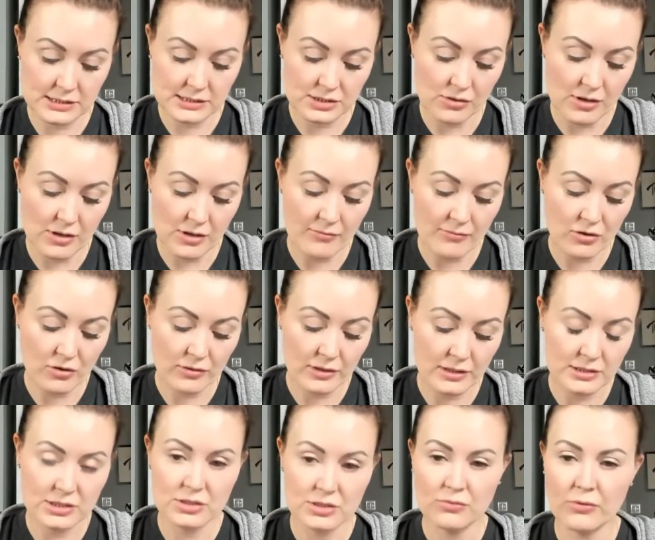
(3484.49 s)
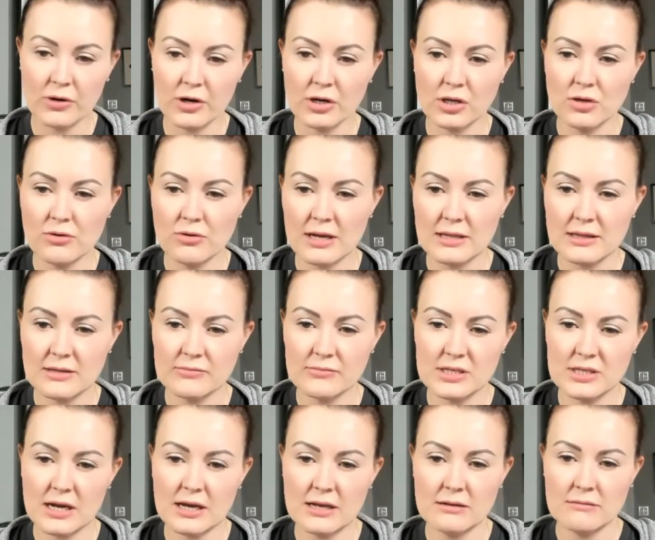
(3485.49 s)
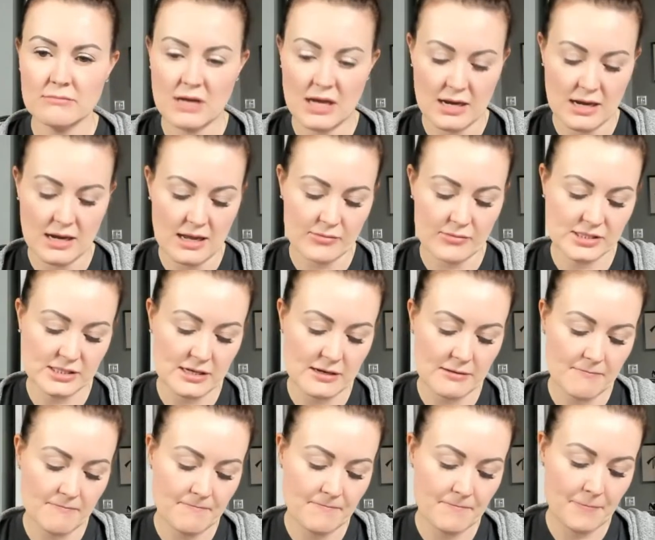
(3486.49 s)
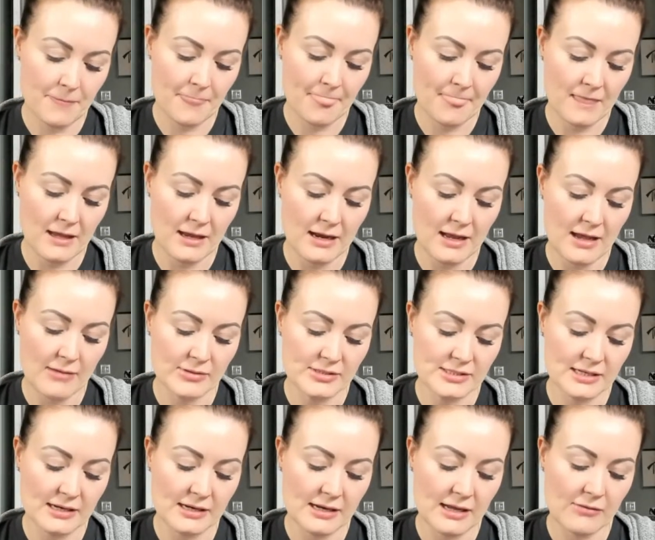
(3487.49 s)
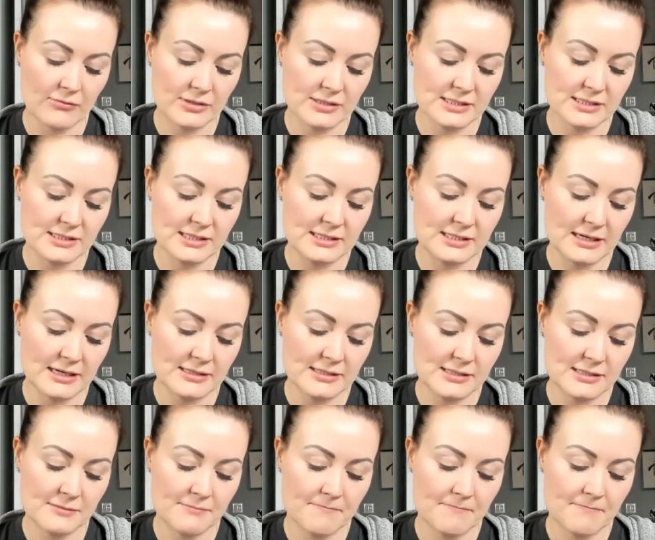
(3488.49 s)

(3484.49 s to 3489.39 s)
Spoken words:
So I'm going to, where do you get them done? On Amazon? An Amazon A1C test?